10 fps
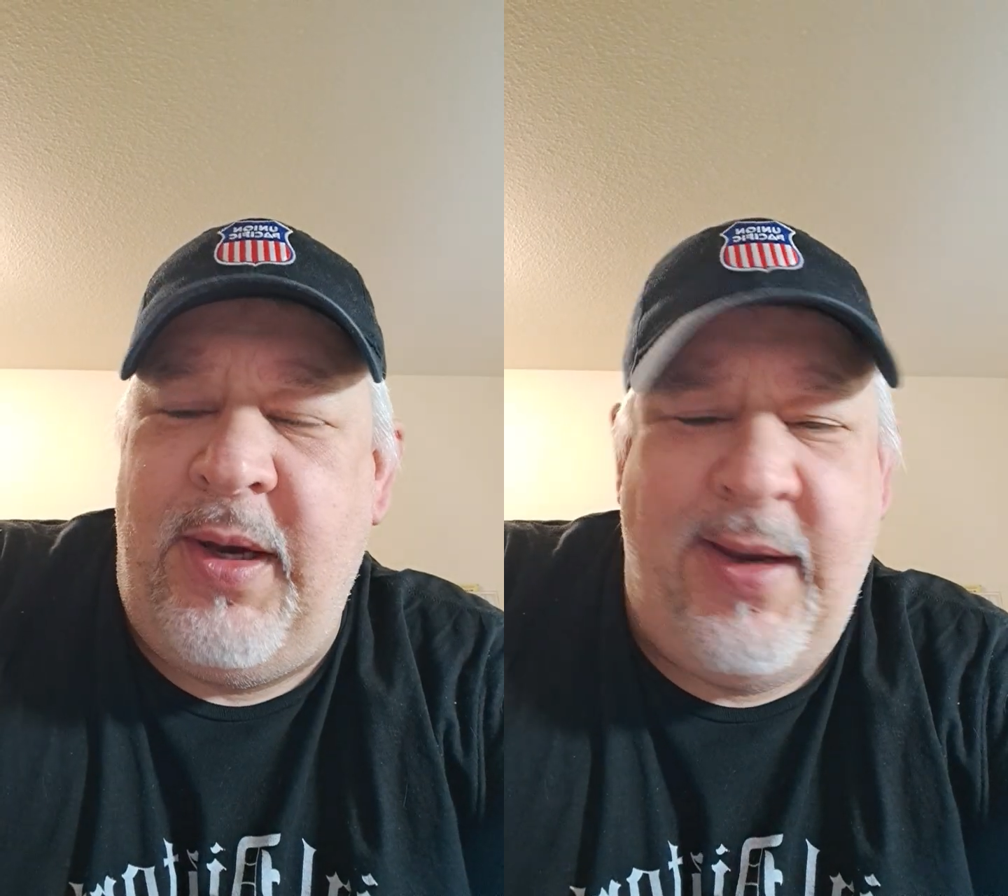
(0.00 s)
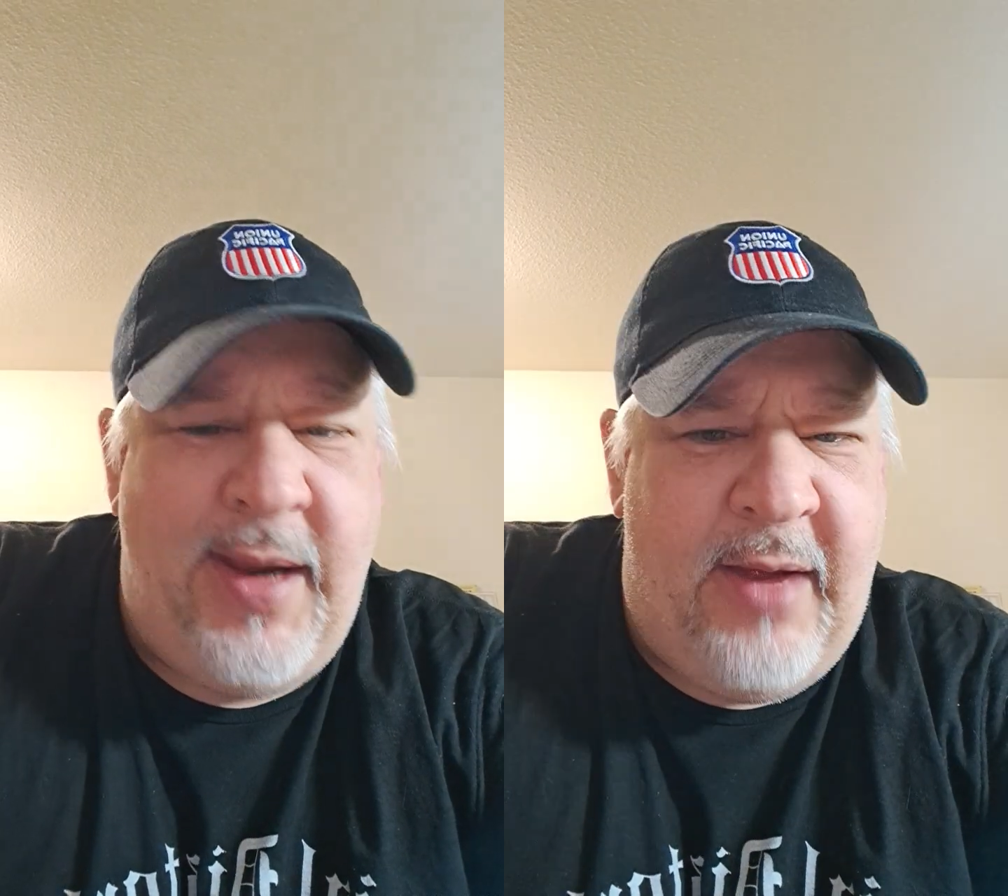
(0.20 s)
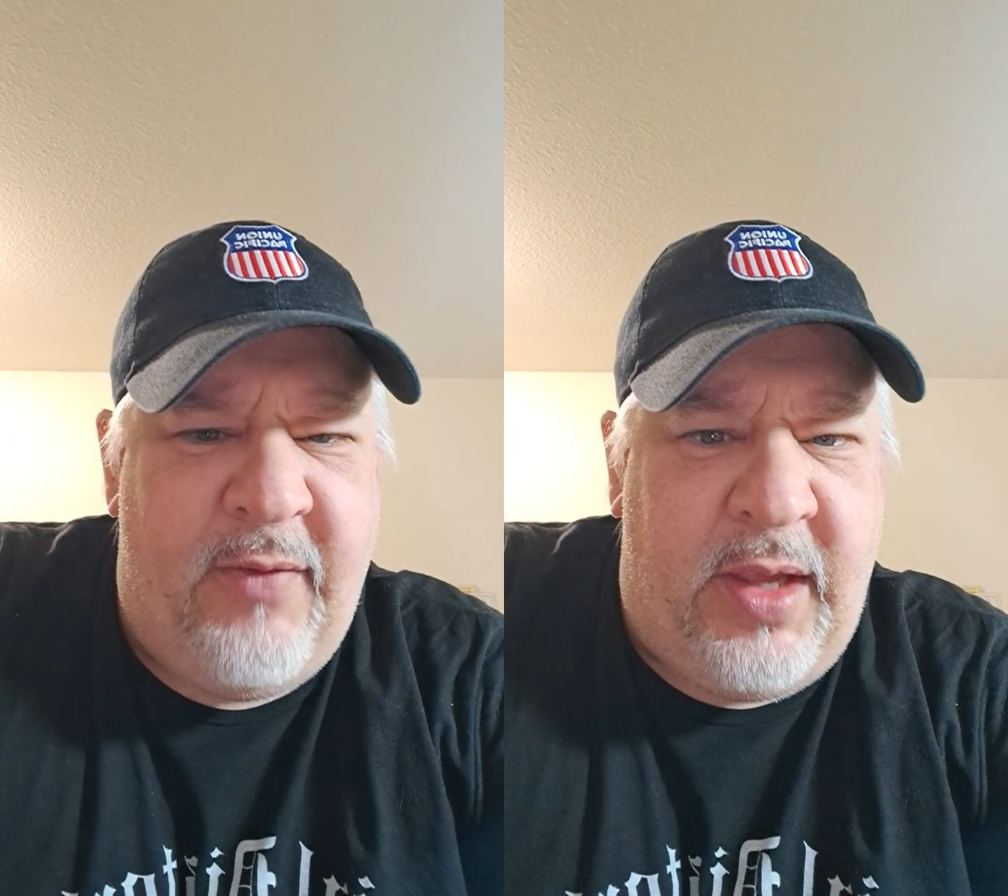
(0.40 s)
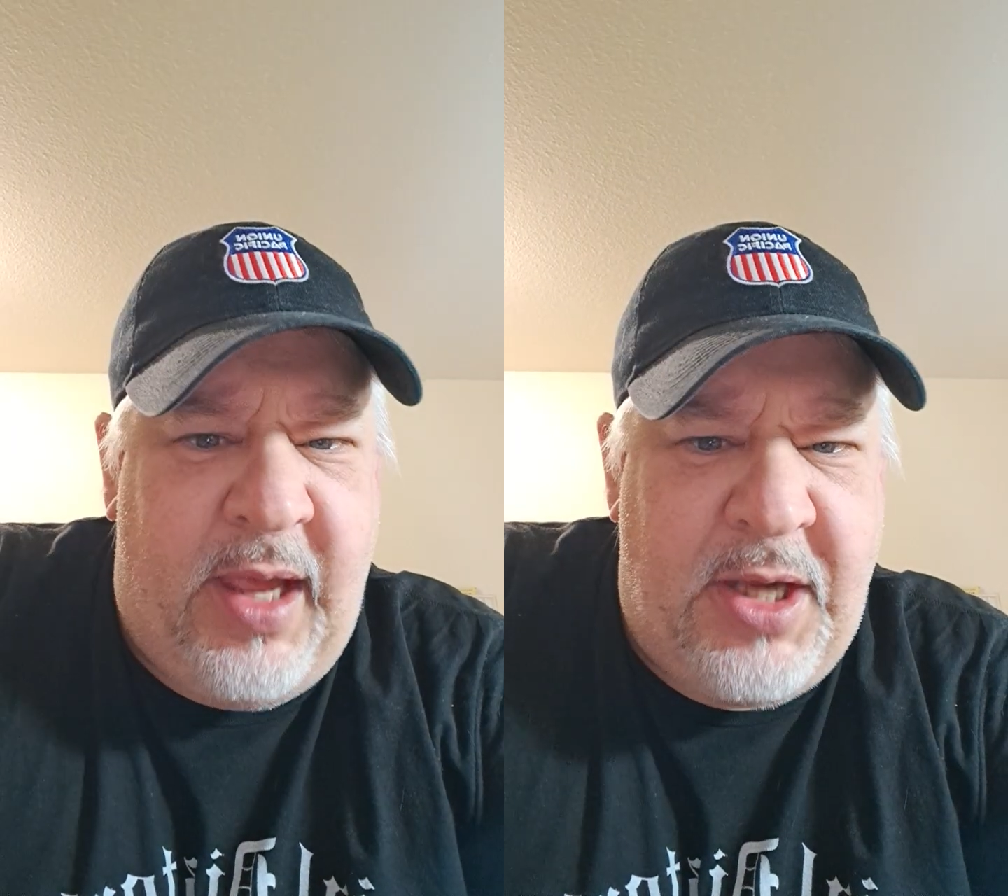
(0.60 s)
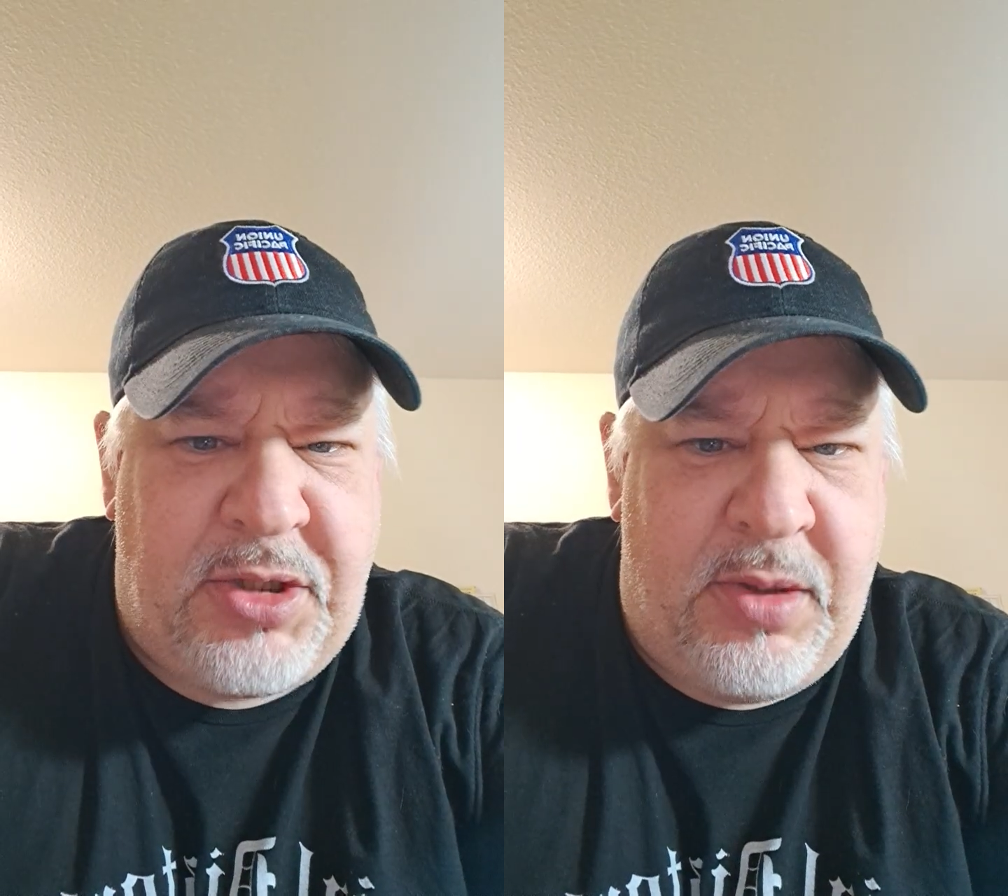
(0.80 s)

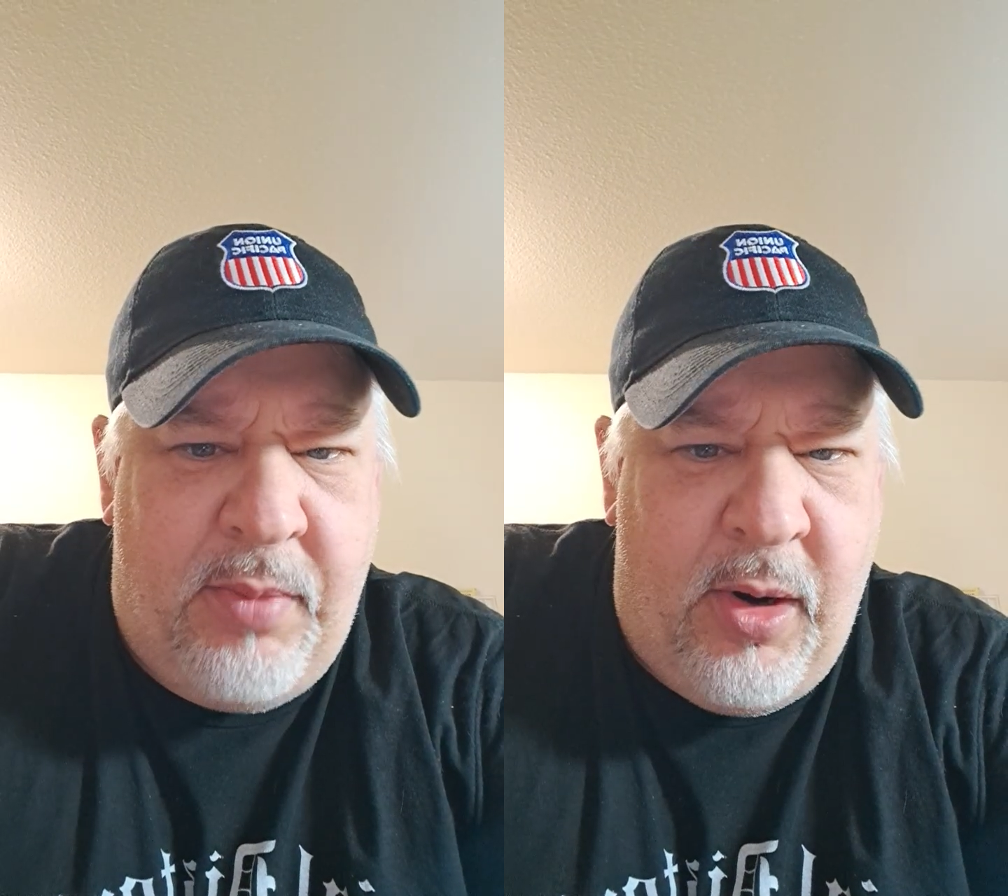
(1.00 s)
navigation